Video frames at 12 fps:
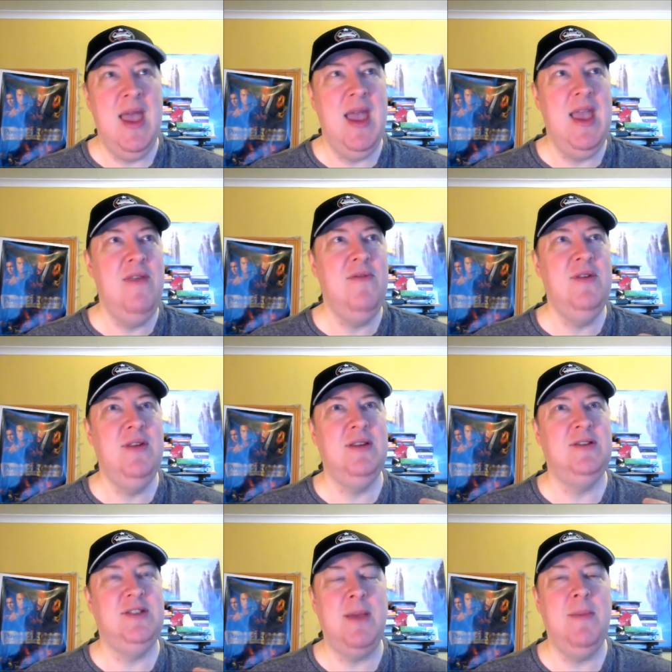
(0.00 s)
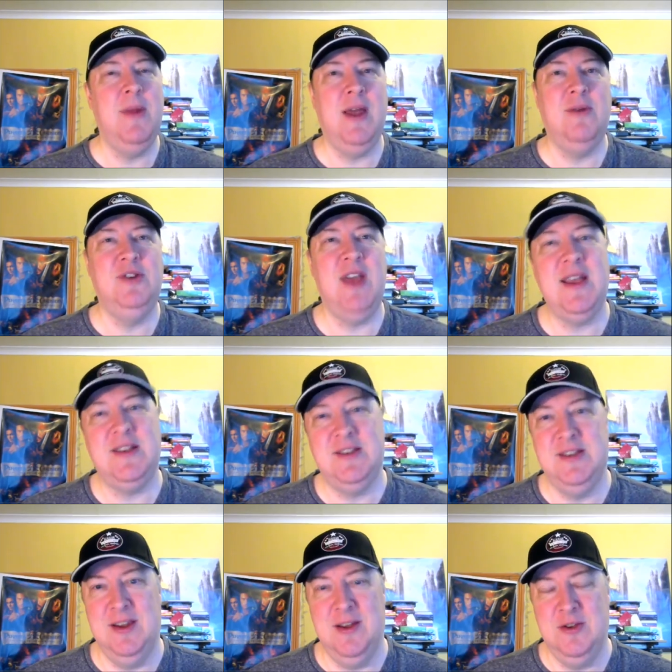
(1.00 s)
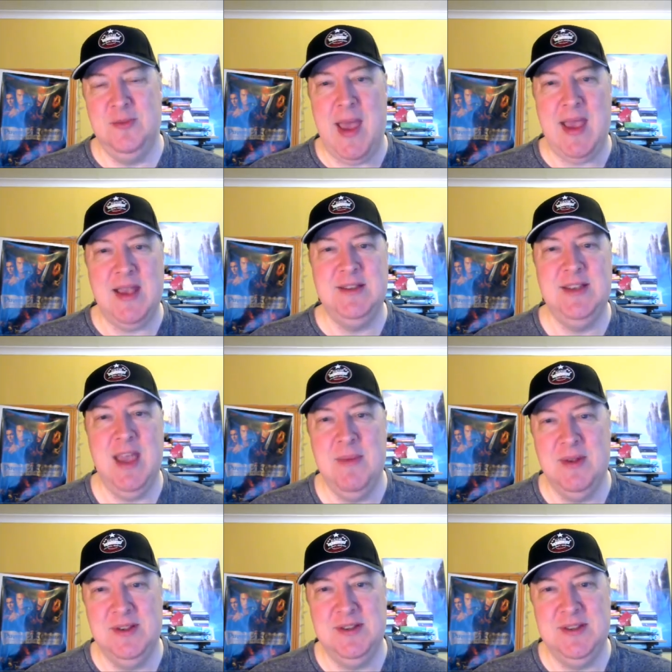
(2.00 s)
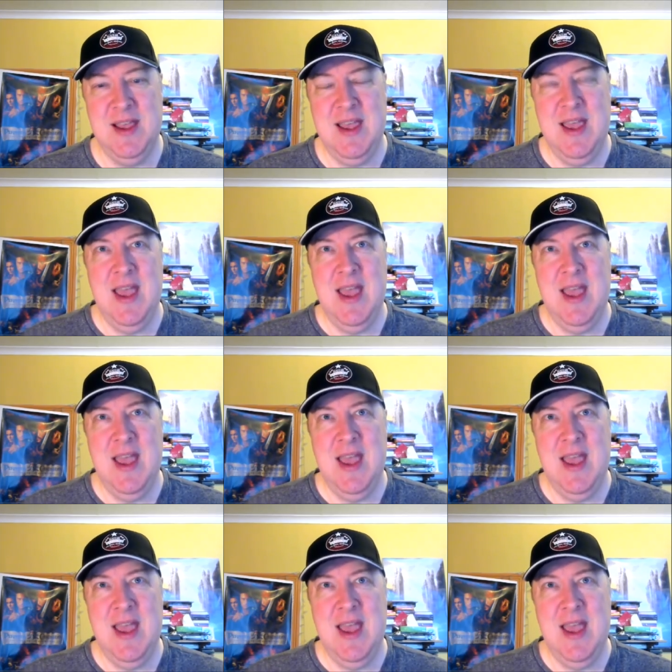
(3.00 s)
Even Samuel L. Jackson, who's back as Gibbons,